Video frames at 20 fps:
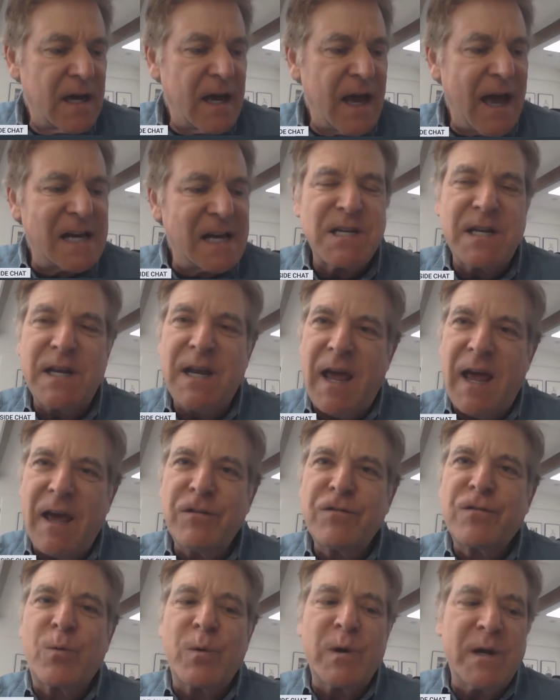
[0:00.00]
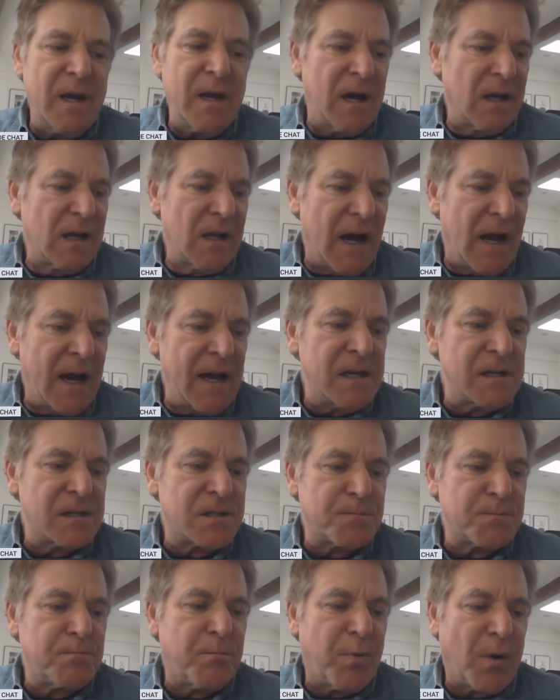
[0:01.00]
as an Esri
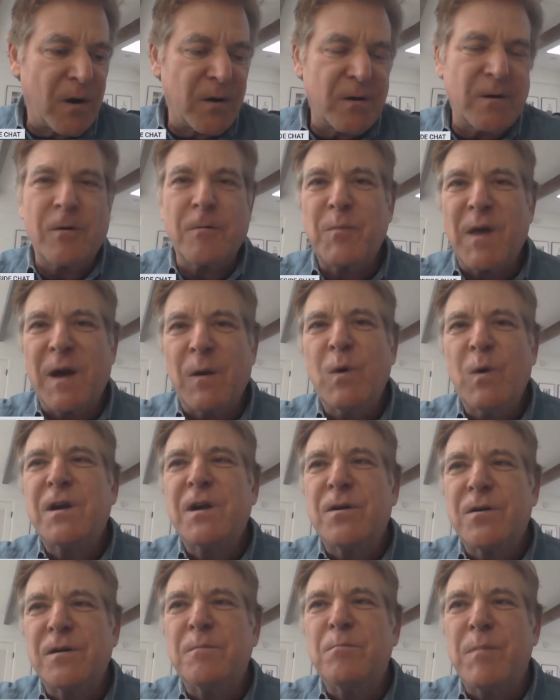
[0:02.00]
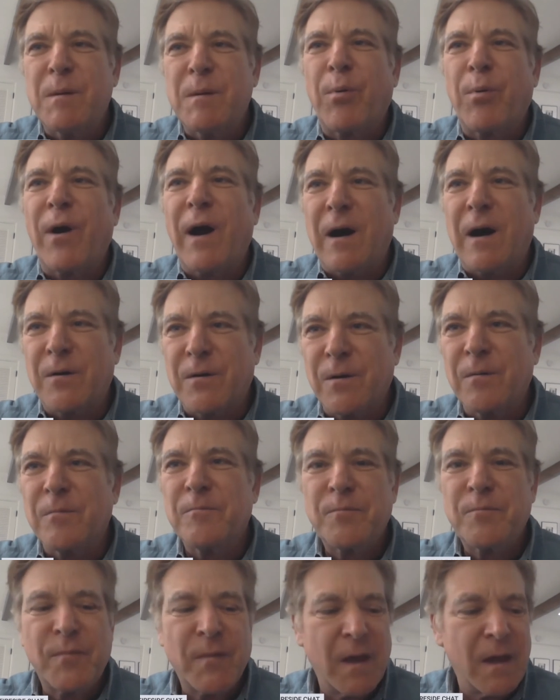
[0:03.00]
Alliance partner, and we couldn't be prouder.
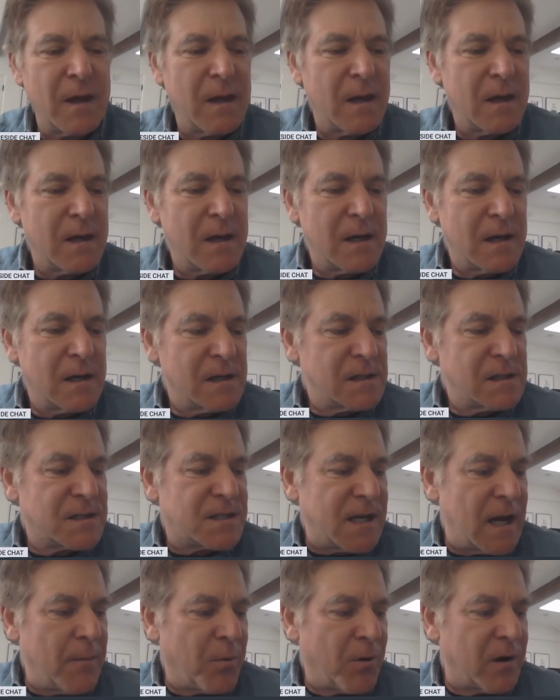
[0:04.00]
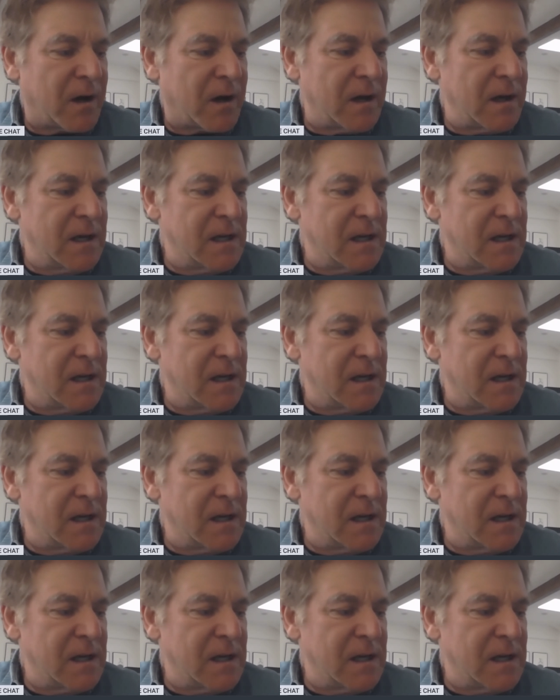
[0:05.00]
Saybrook